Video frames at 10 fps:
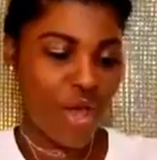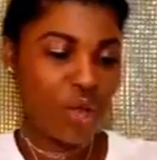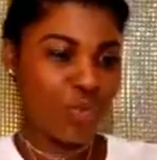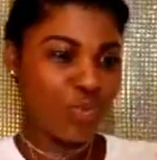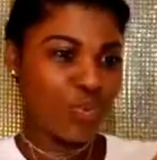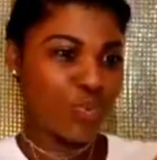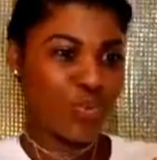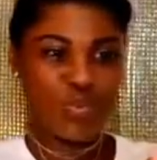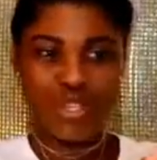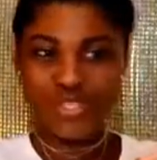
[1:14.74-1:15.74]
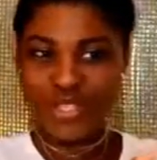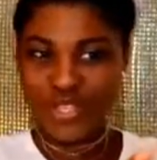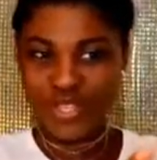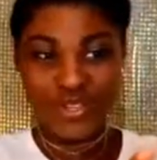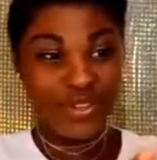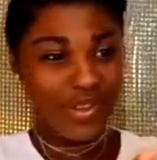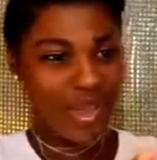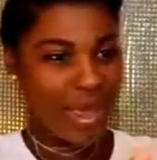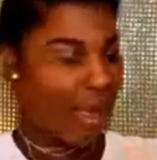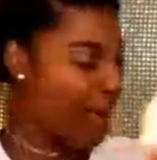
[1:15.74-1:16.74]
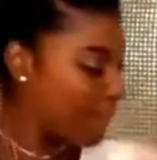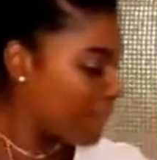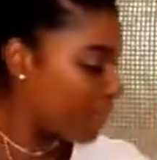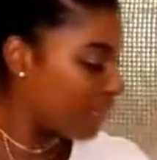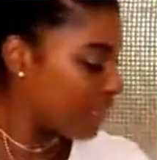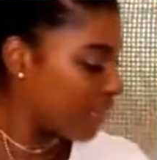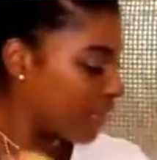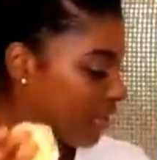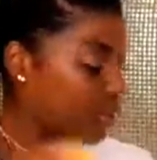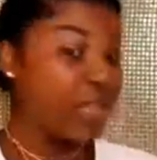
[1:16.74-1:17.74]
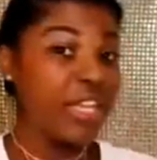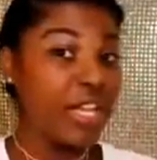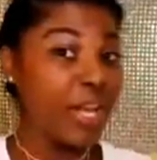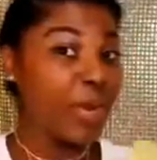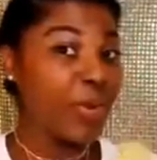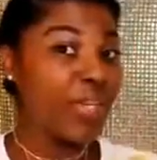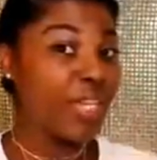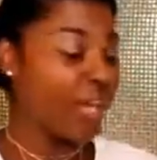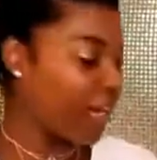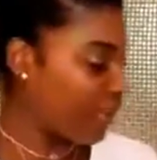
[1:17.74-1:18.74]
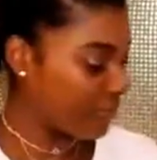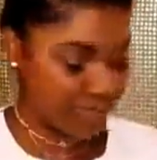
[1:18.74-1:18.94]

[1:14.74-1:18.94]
Oh, that's cute. Okay, we'll need her. We'll need her.